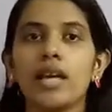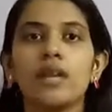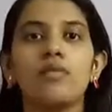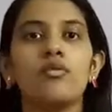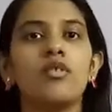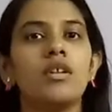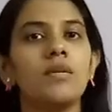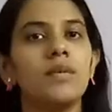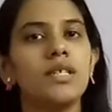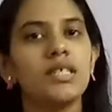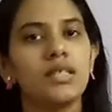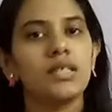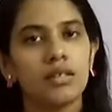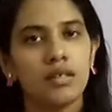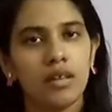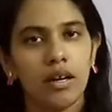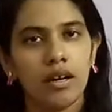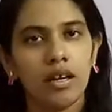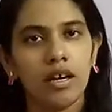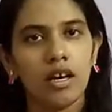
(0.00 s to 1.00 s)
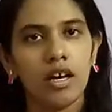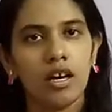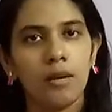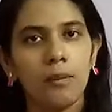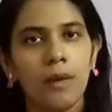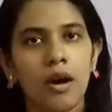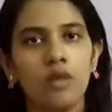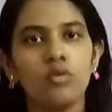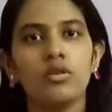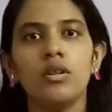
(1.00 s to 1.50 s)
we will be studying
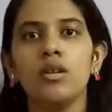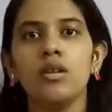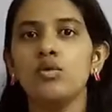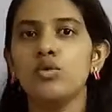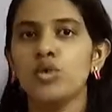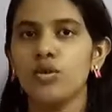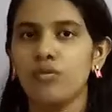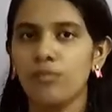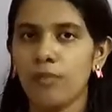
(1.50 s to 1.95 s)
about the use of